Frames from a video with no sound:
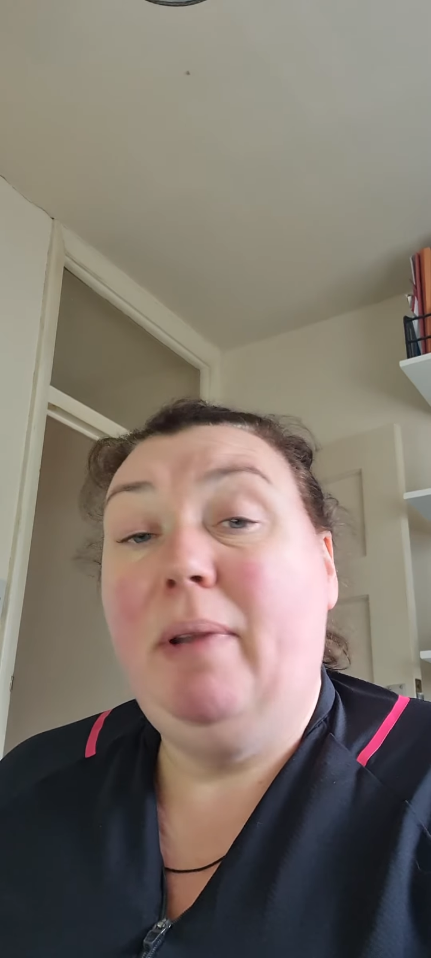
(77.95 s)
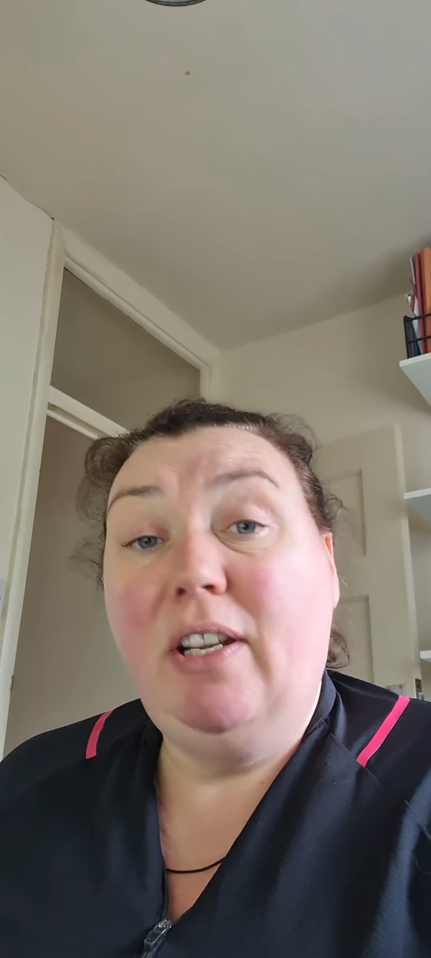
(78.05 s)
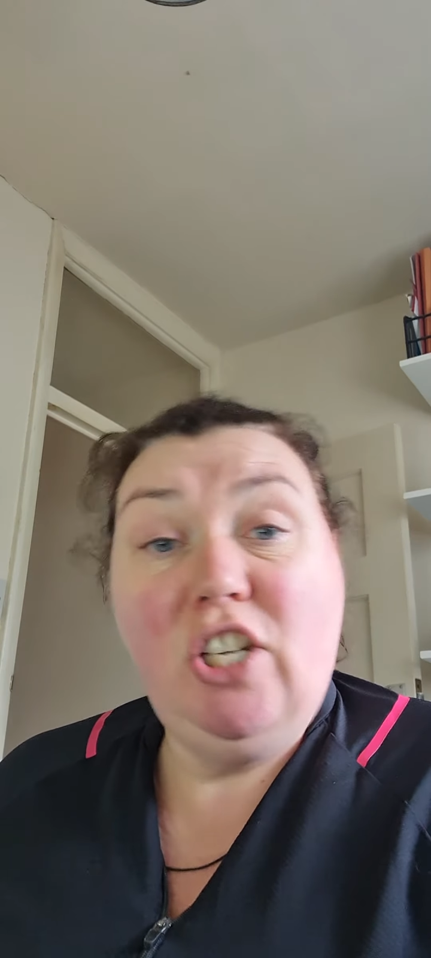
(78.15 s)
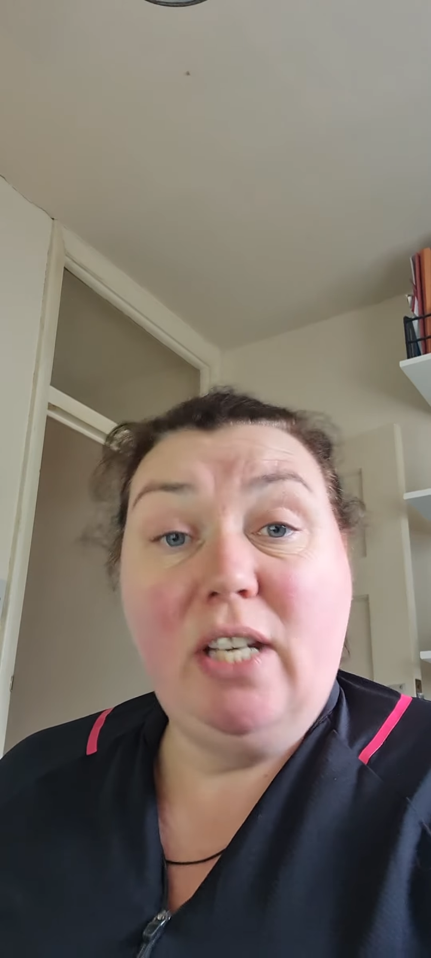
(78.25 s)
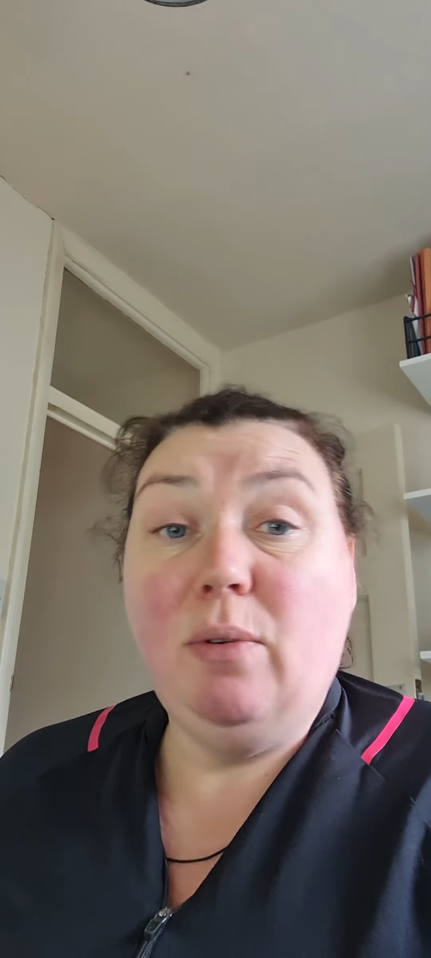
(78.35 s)
And I
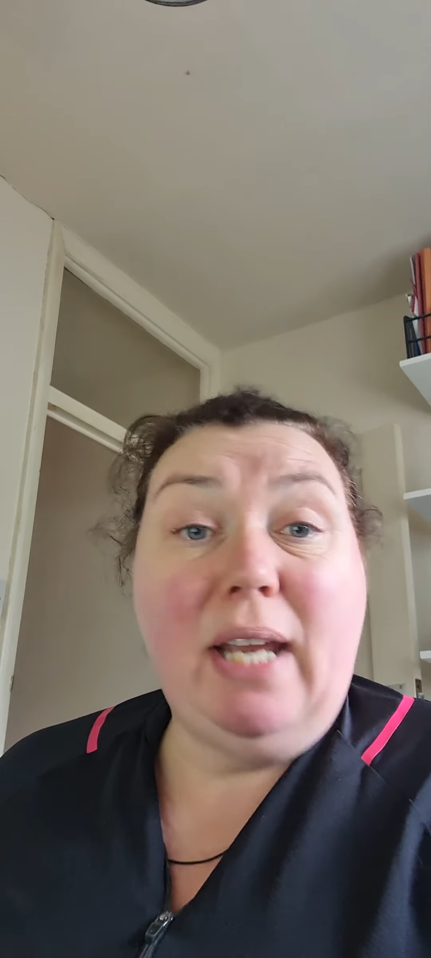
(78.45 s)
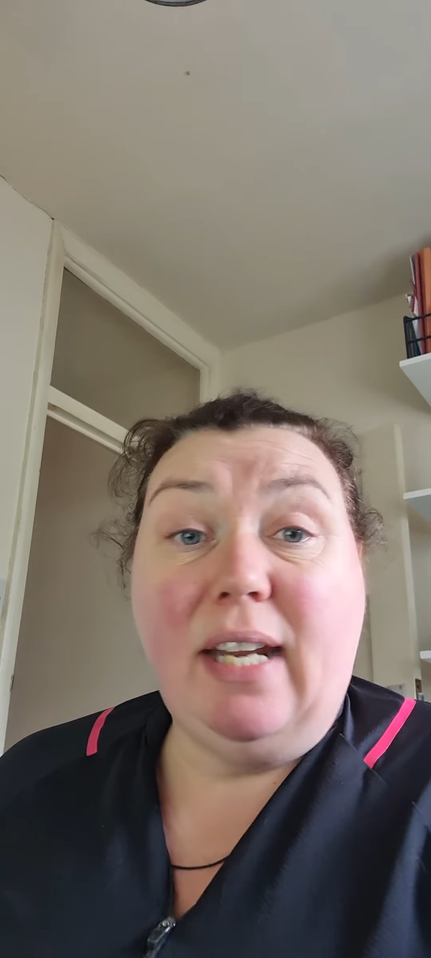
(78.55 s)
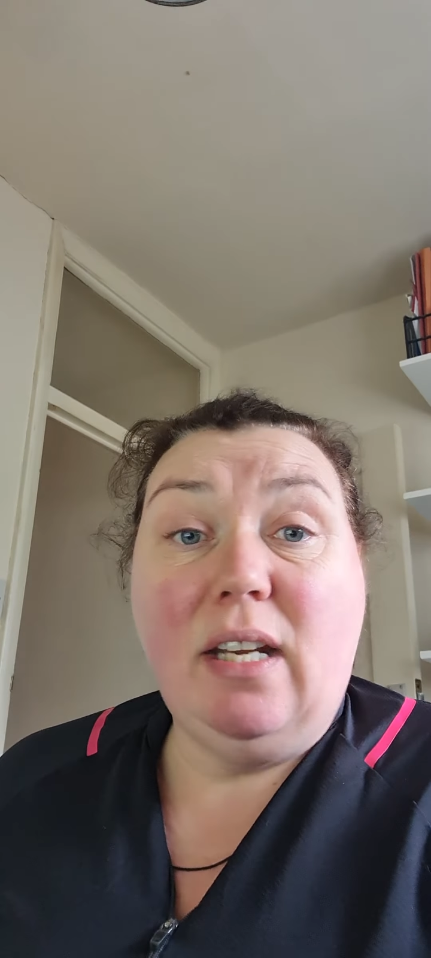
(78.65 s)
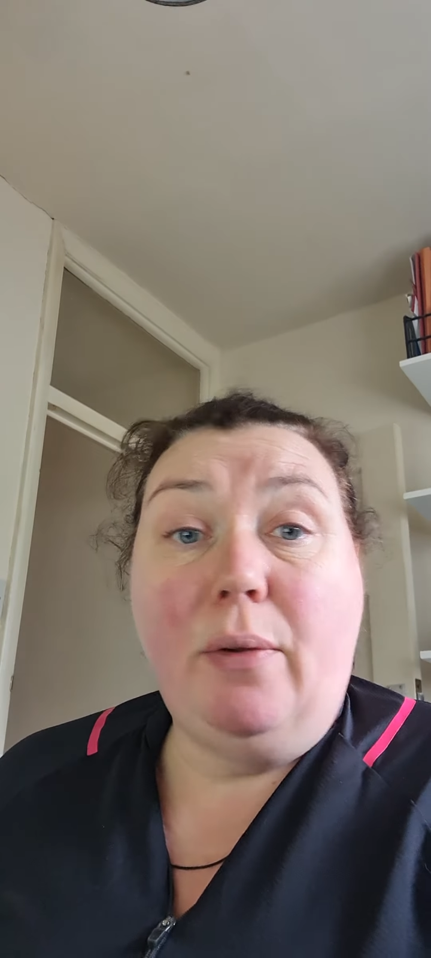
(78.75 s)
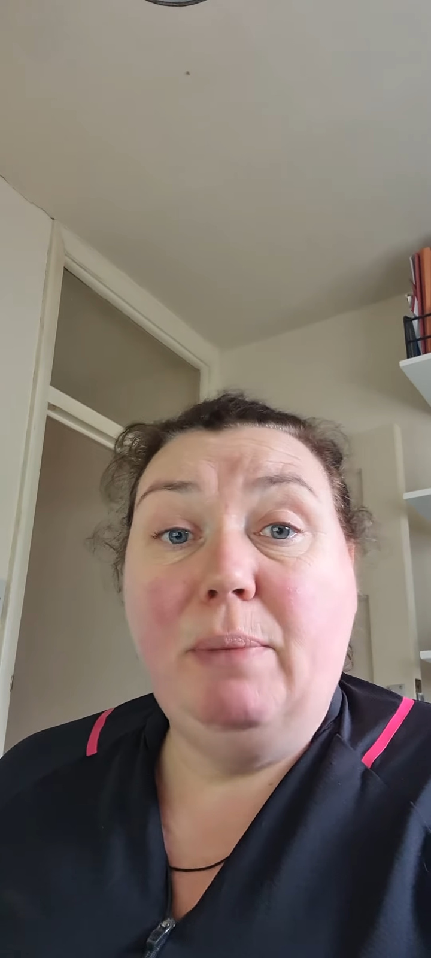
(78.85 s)
genuinely
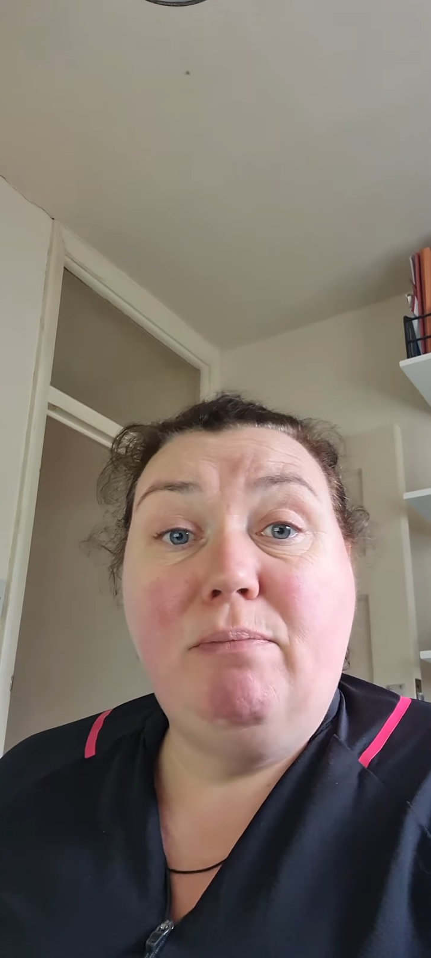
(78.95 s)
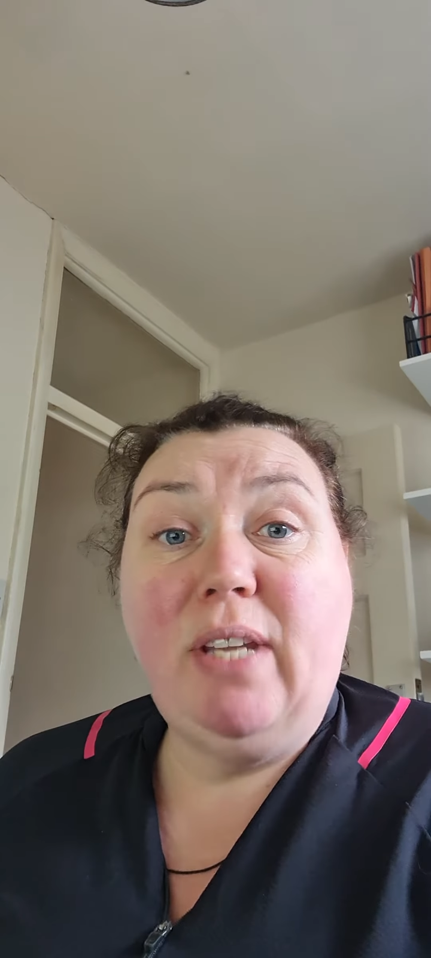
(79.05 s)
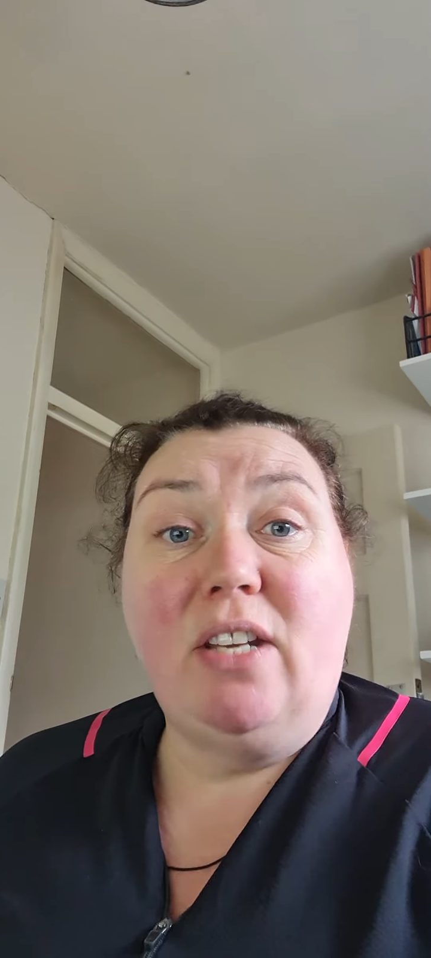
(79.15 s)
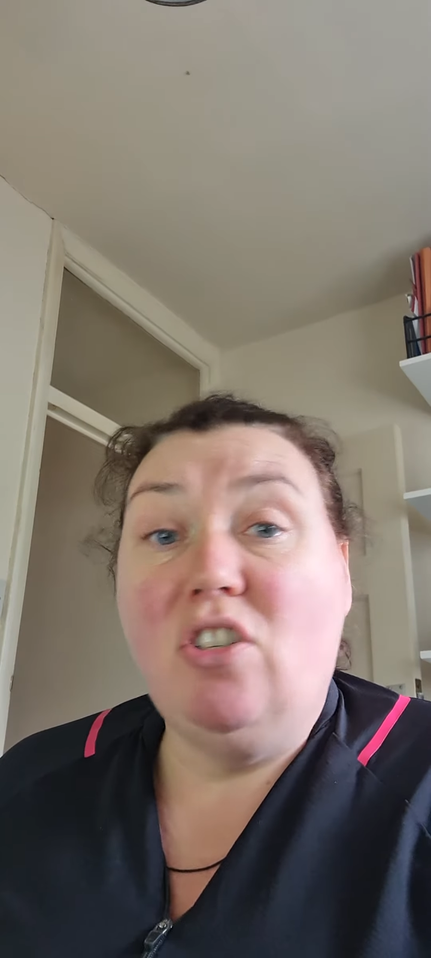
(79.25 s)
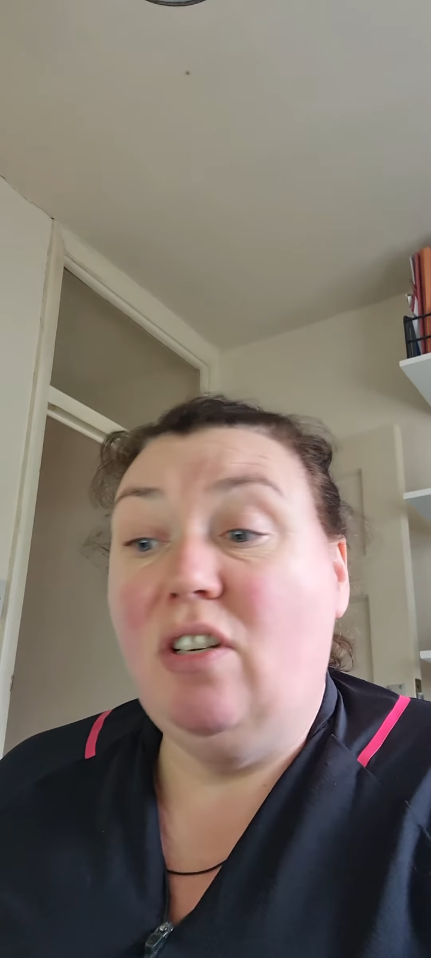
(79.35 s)
had no
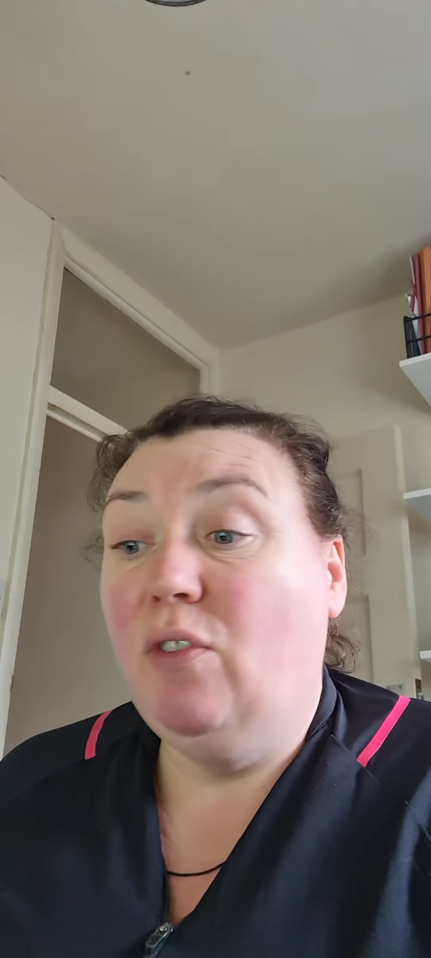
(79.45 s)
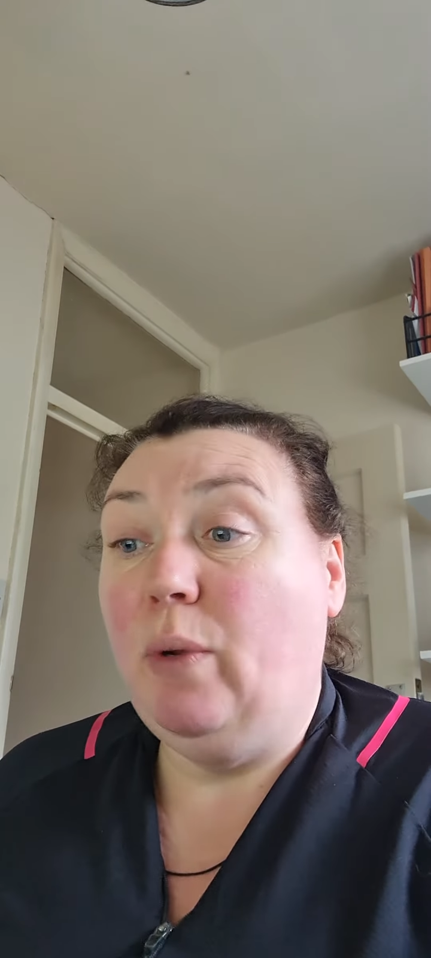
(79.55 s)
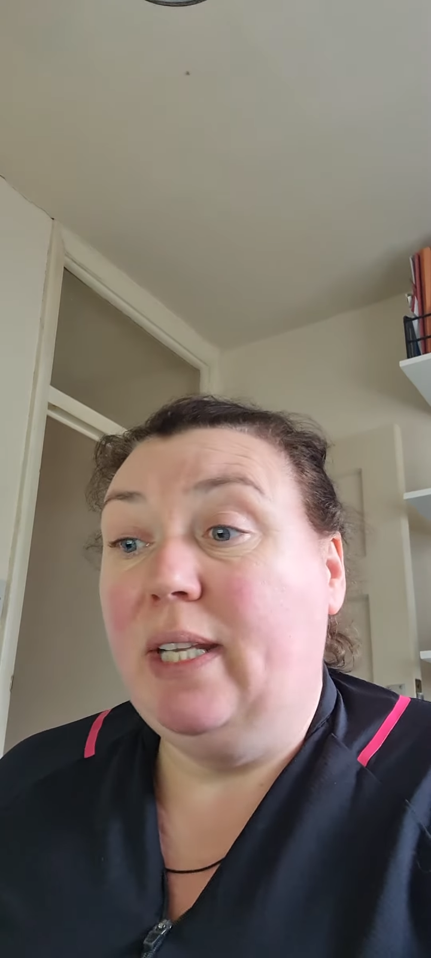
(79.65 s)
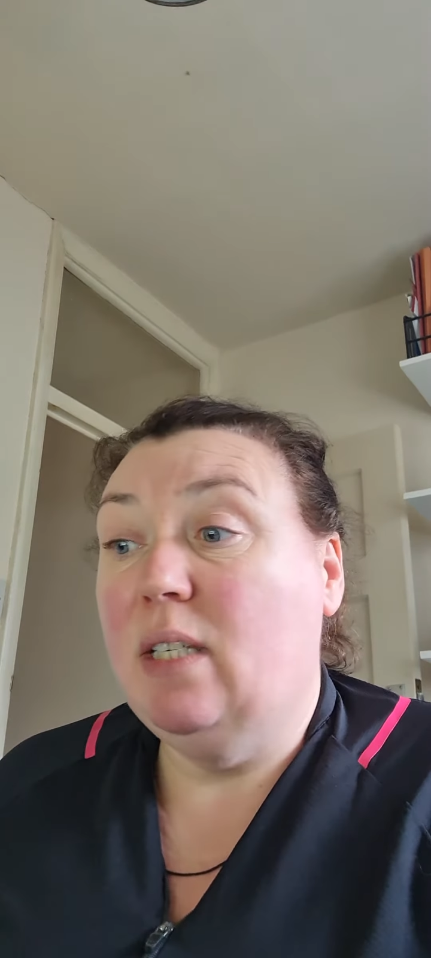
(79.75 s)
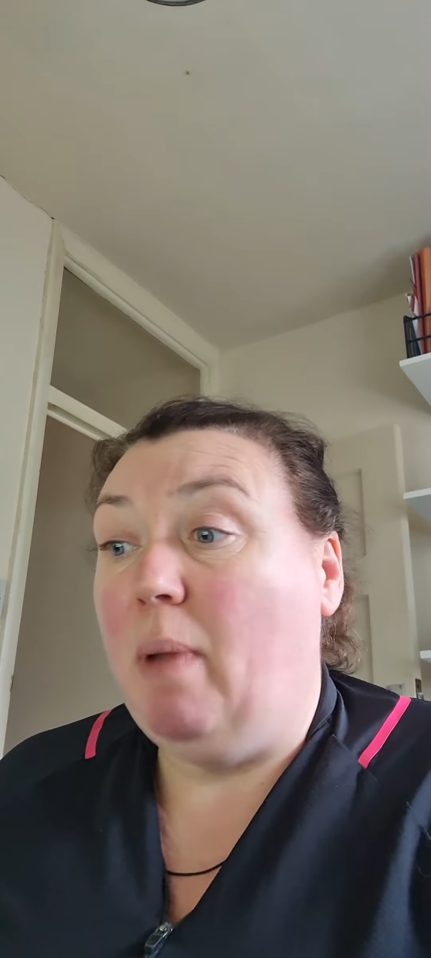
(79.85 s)
intention of
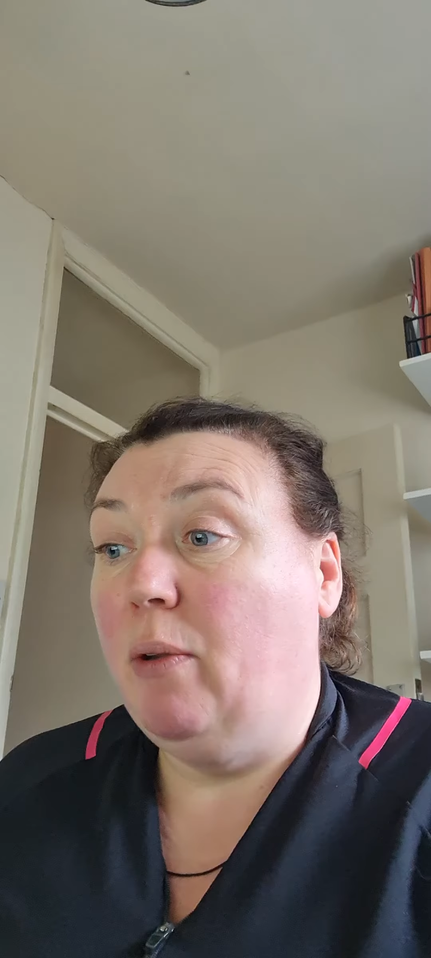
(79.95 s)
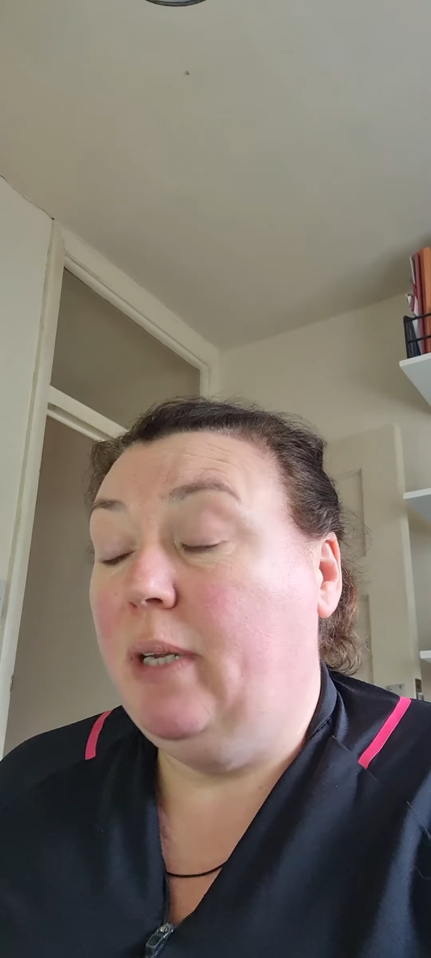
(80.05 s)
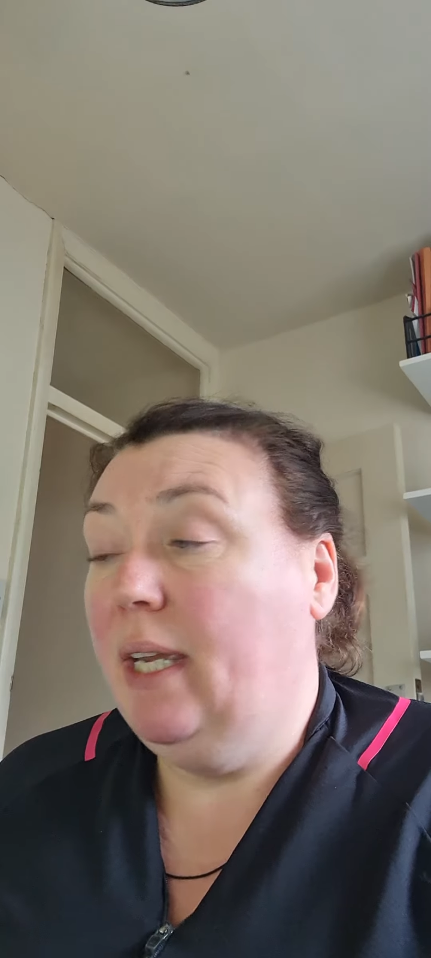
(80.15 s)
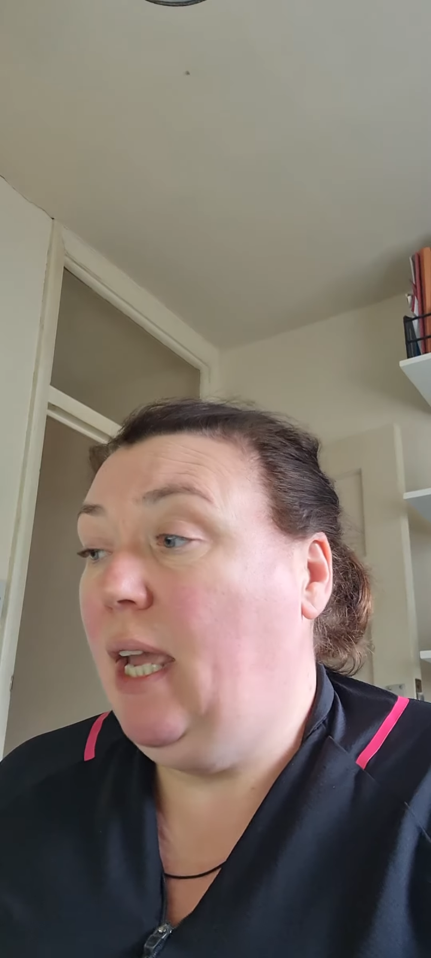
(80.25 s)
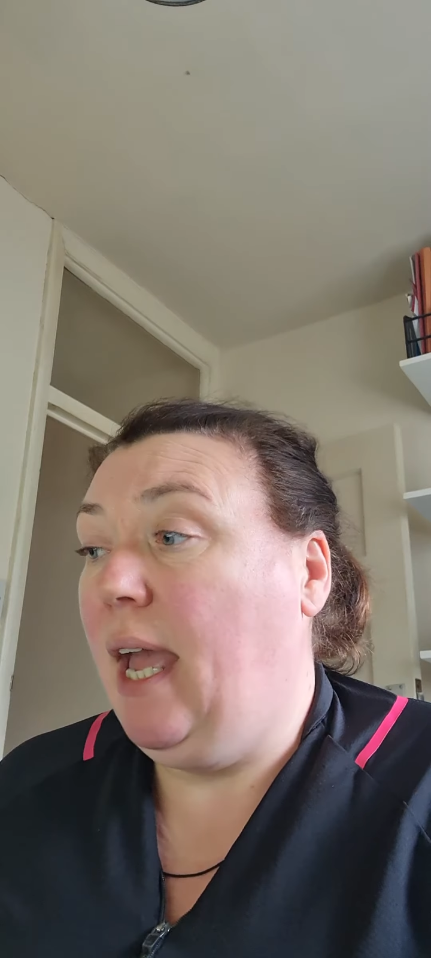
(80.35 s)
quitting smoking.